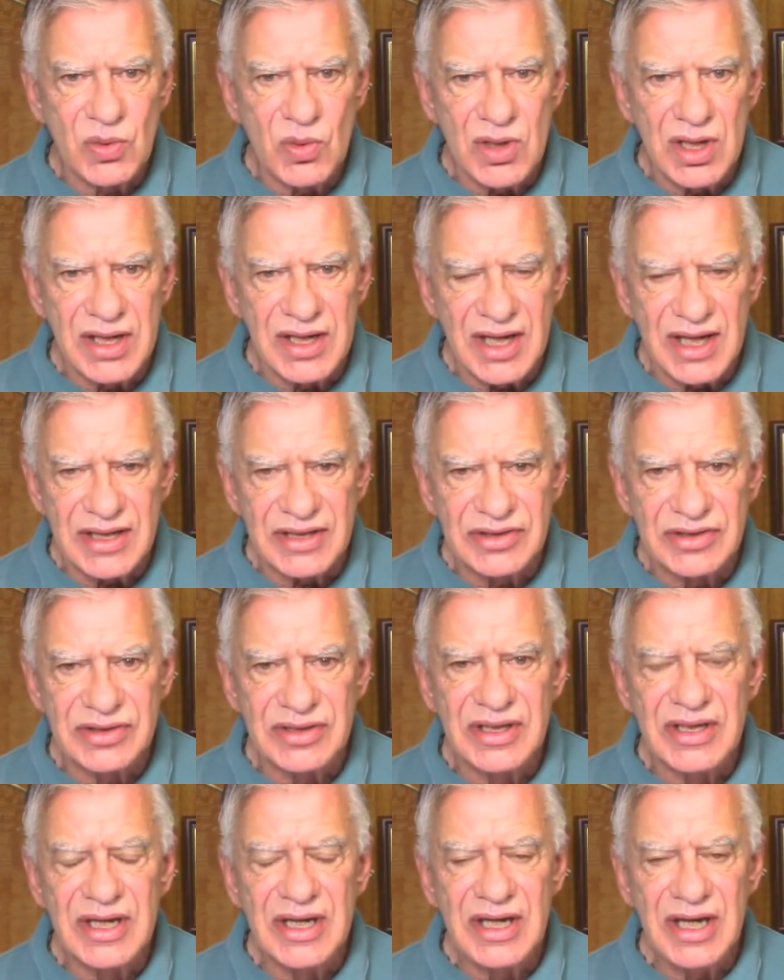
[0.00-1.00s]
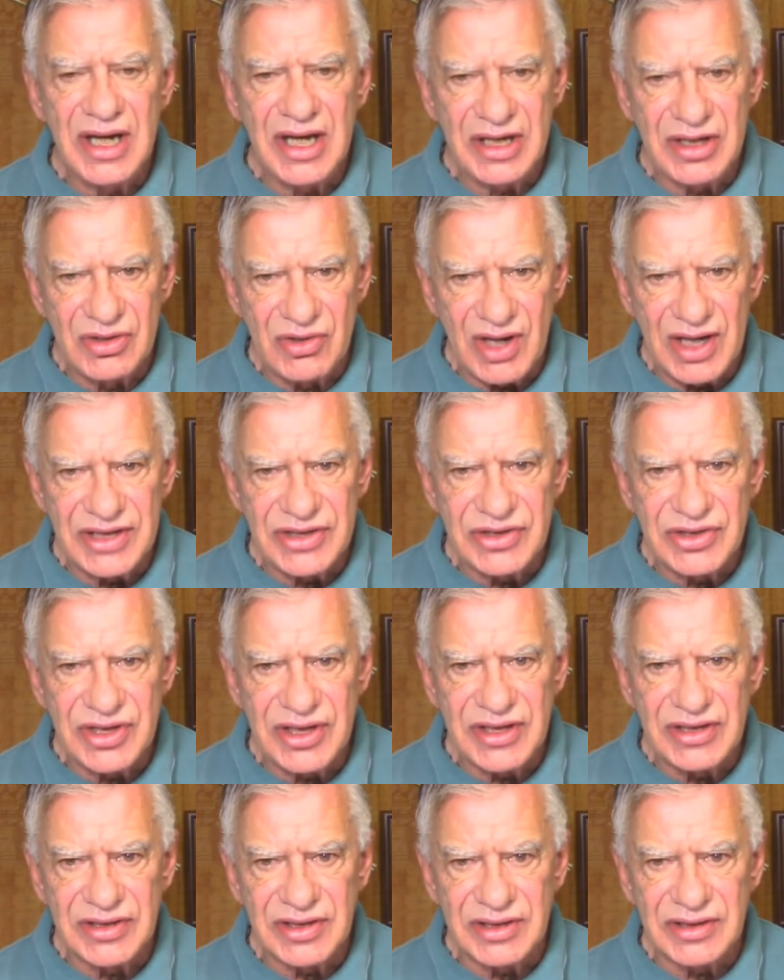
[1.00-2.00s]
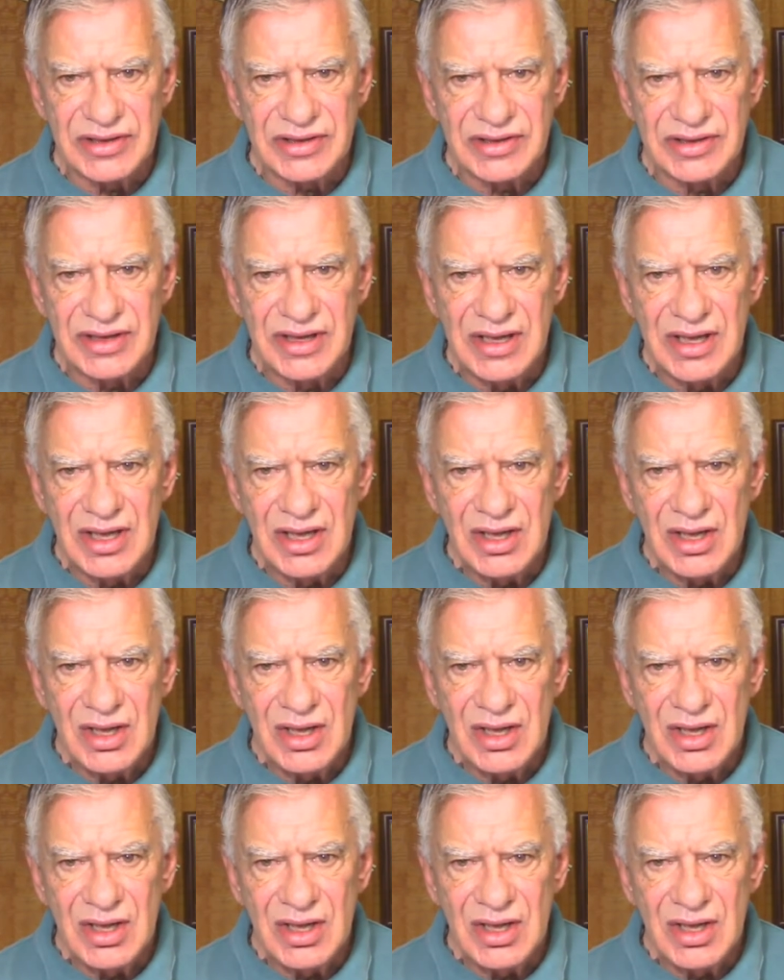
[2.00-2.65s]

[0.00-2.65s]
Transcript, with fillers: toward us in Christ Jesus.